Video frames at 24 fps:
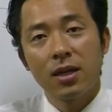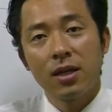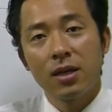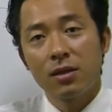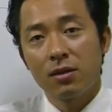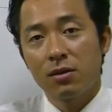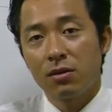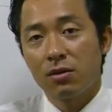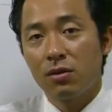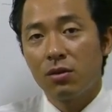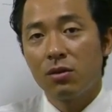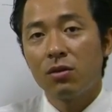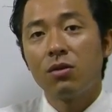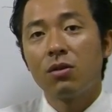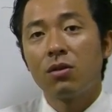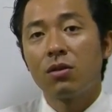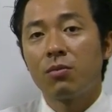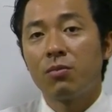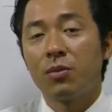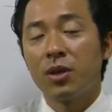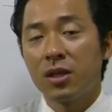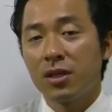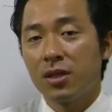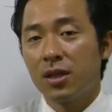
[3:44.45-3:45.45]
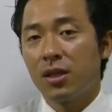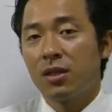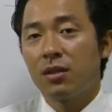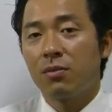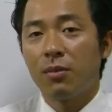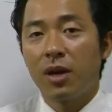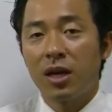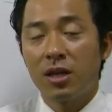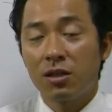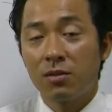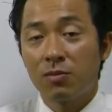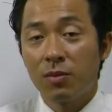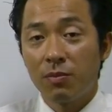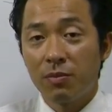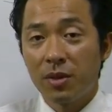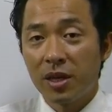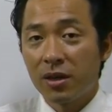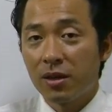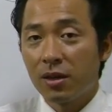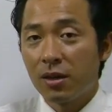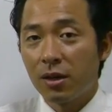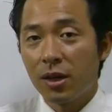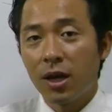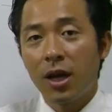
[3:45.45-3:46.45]
So your business must be
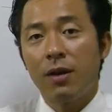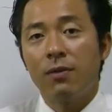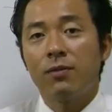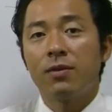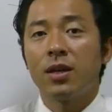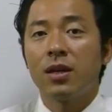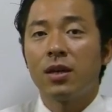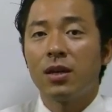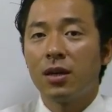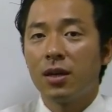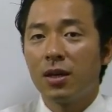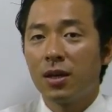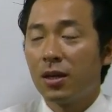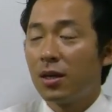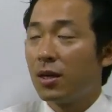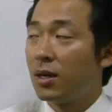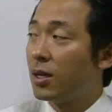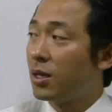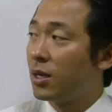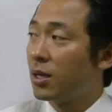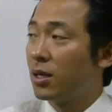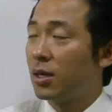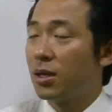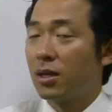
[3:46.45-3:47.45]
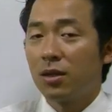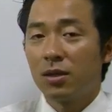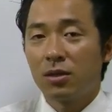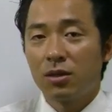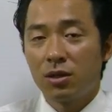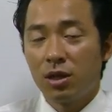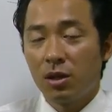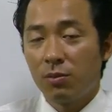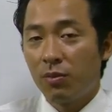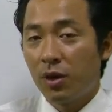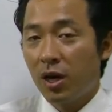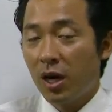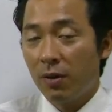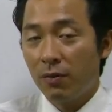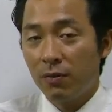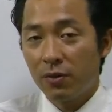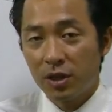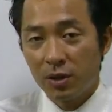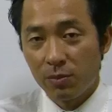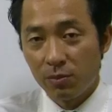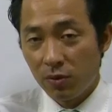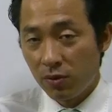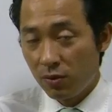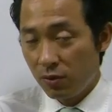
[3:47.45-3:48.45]
big enough to apply for
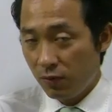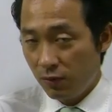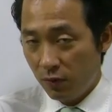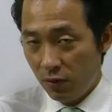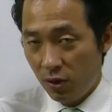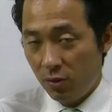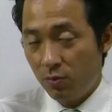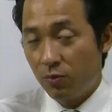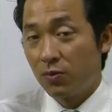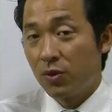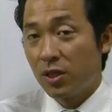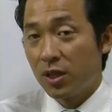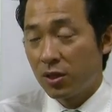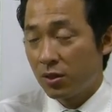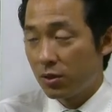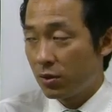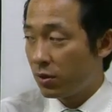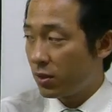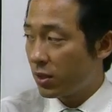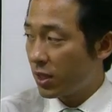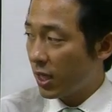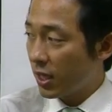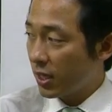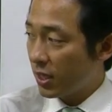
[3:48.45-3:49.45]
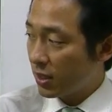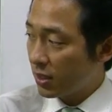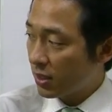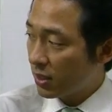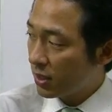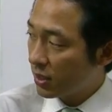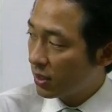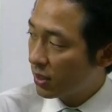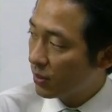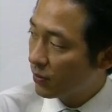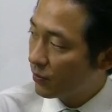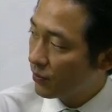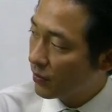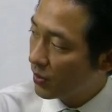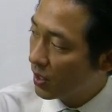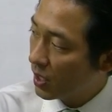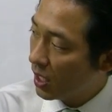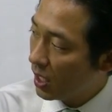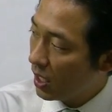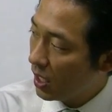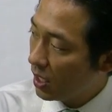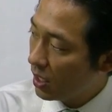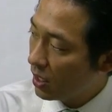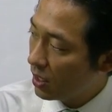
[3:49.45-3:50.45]
the blue form return status.
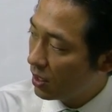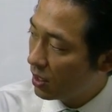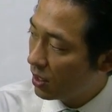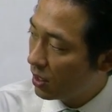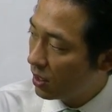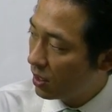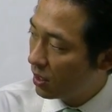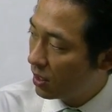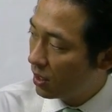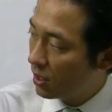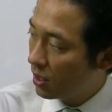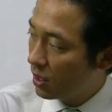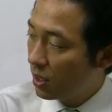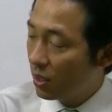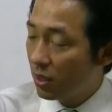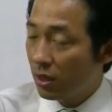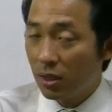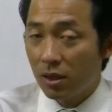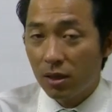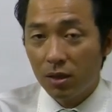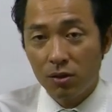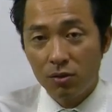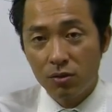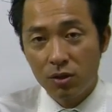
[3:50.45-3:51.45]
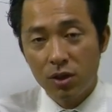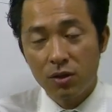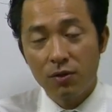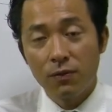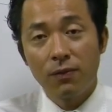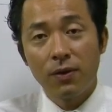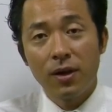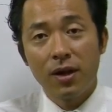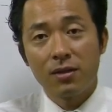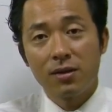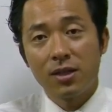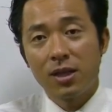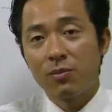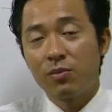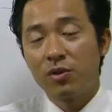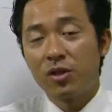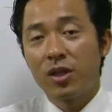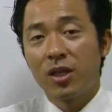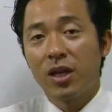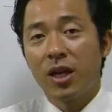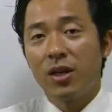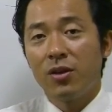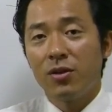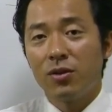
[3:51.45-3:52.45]
And you need to file the
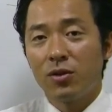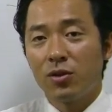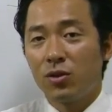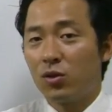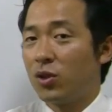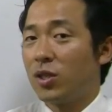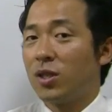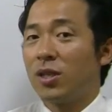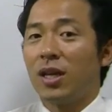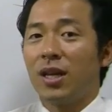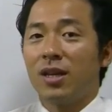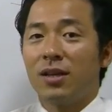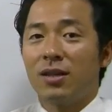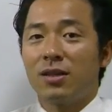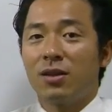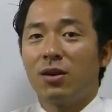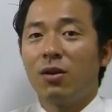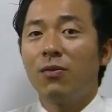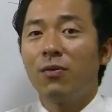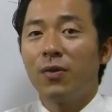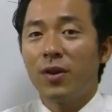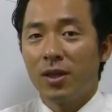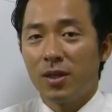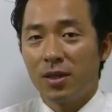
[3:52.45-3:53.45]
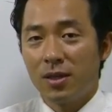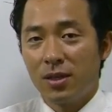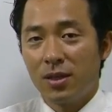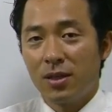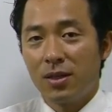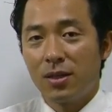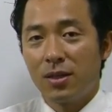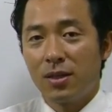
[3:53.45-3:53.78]
application to the tax office.